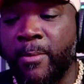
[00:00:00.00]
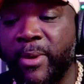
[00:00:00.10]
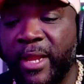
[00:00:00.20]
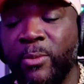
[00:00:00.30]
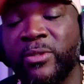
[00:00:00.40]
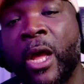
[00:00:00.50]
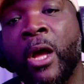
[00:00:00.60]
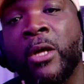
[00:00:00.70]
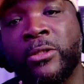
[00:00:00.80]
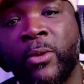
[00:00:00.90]
But he was
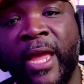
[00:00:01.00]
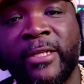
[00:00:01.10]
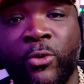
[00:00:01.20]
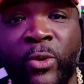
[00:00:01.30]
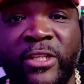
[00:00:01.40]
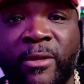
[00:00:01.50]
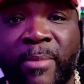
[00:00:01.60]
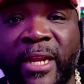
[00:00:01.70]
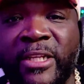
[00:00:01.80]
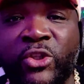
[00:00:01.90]
also asked a question
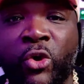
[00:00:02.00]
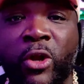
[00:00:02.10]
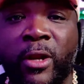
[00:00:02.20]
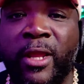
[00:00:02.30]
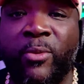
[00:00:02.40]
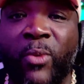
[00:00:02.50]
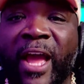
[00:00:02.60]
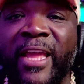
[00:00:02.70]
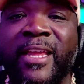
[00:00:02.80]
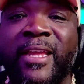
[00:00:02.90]
about his daughter and
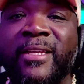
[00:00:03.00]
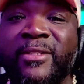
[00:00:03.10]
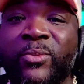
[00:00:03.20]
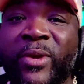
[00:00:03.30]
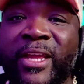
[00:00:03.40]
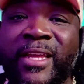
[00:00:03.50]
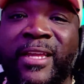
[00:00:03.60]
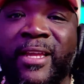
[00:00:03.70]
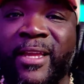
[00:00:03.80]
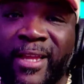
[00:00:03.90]
why he is the way
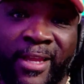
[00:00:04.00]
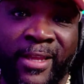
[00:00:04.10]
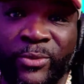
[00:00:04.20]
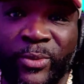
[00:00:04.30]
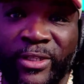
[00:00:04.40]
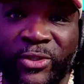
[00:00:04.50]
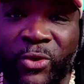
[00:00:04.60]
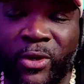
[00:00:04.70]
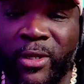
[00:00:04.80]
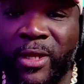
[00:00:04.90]
he is with his
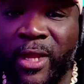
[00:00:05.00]
daughter.